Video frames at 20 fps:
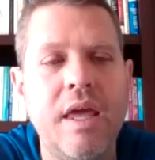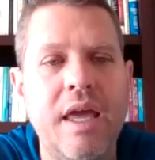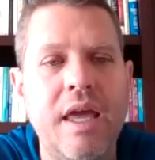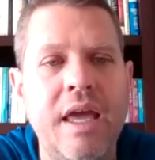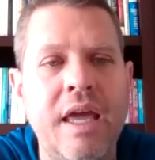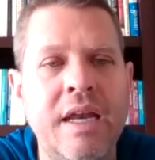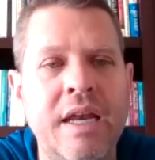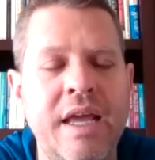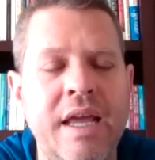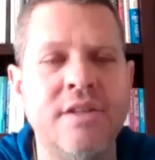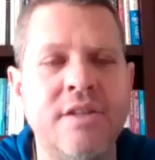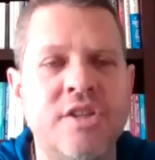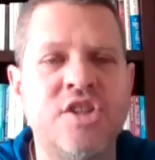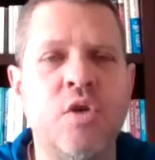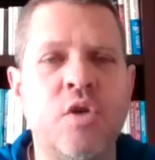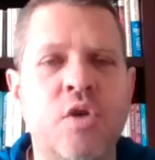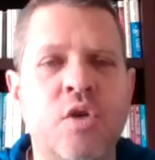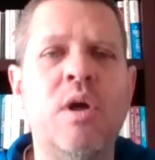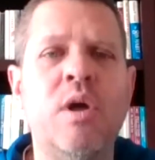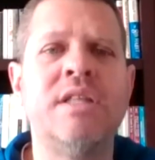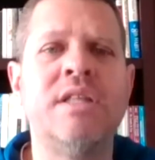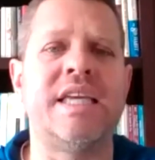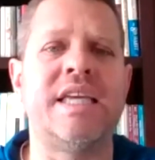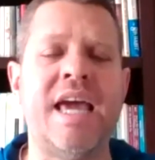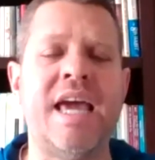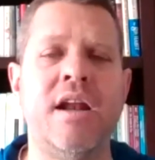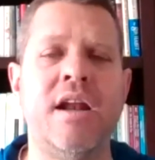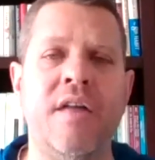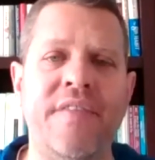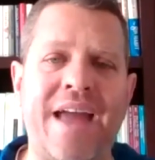and and so once
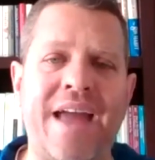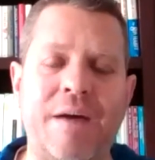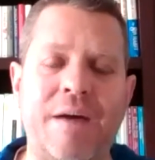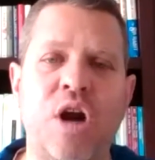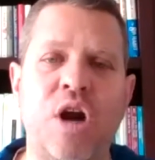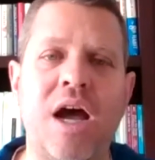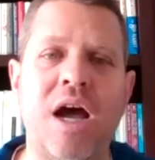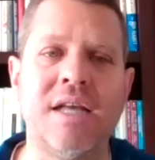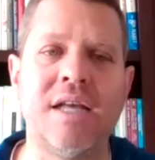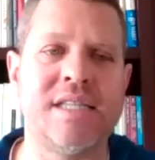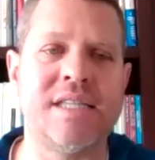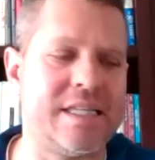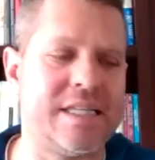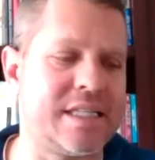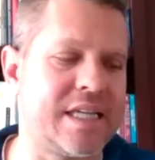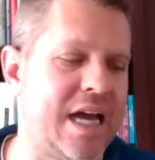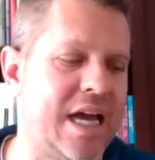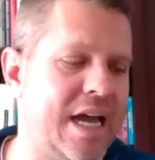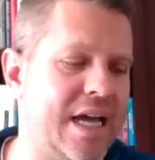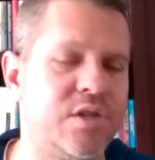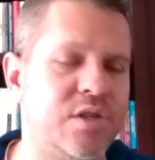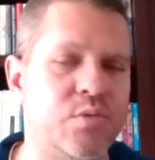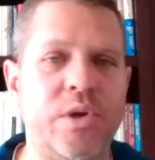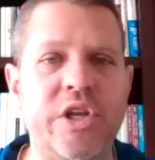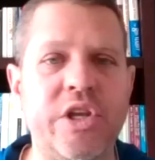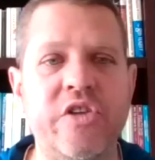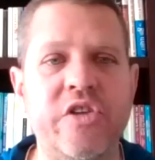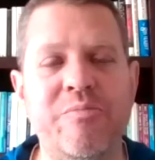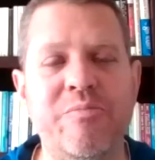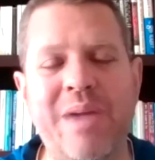again on that process guys
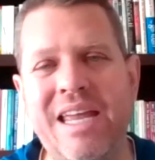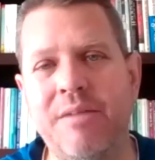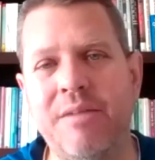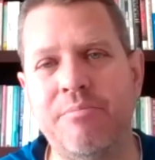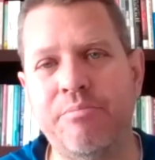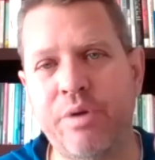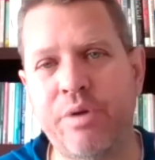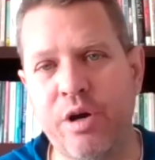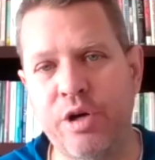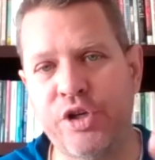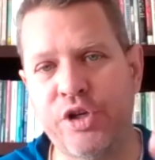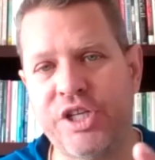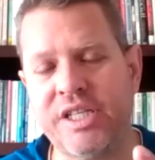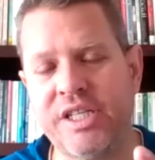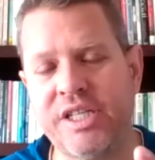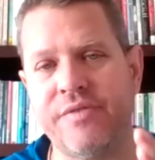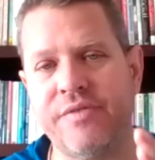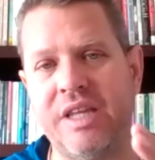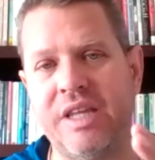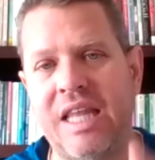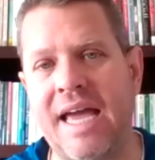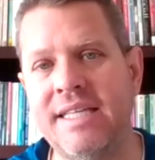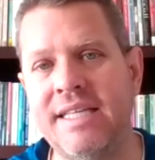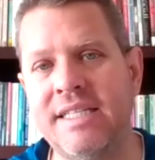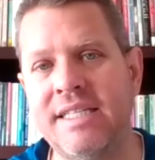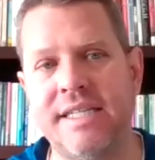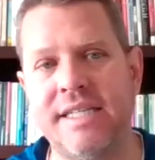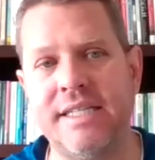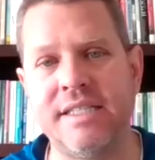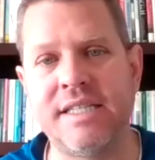when you've made a purchase of a
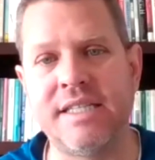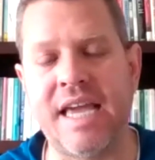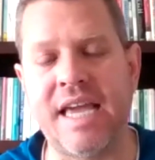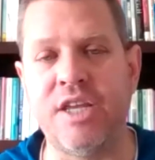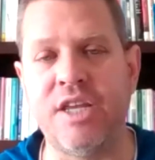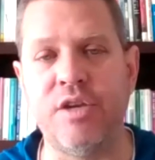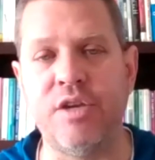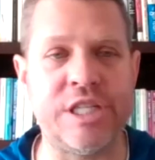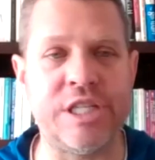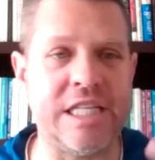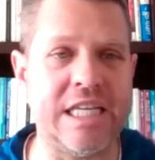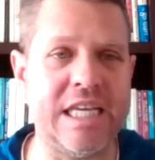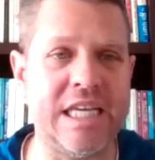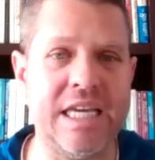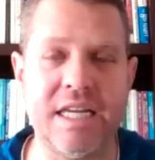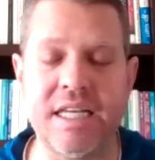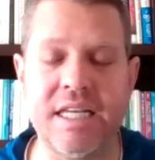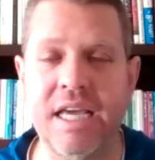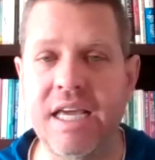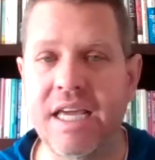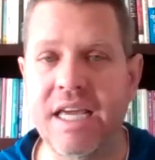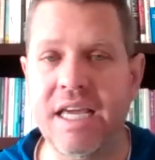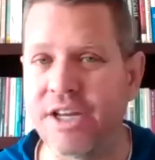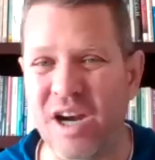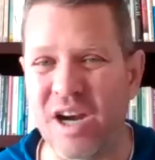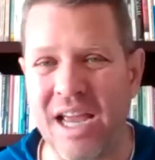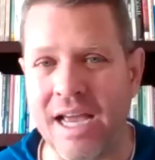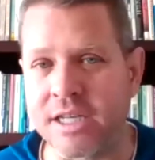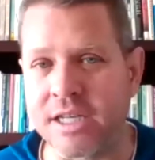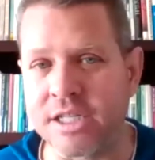license and you see it in
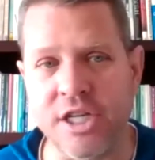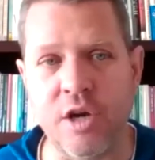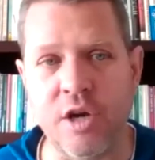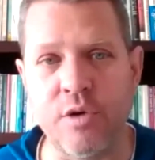your xnode